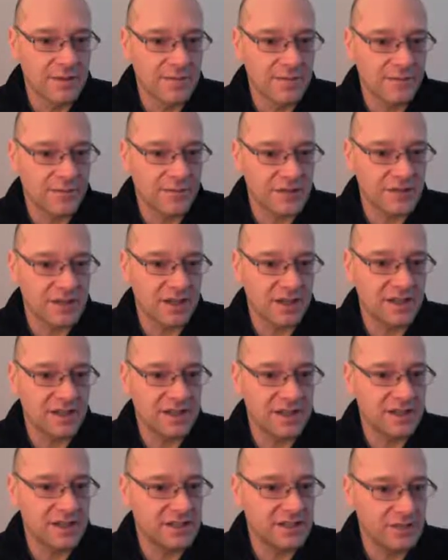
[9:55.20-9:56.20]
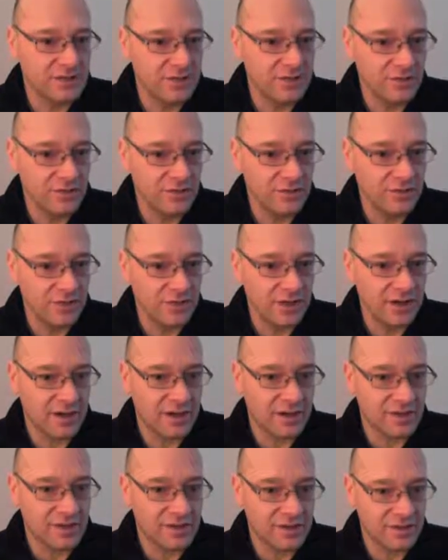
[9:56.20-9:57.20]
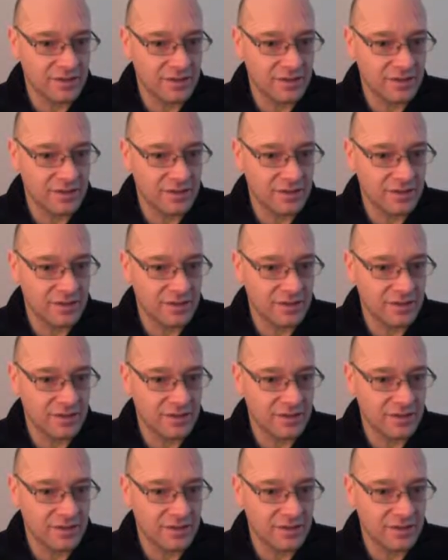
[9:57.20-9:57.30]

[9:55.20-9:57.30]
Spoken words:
facilities to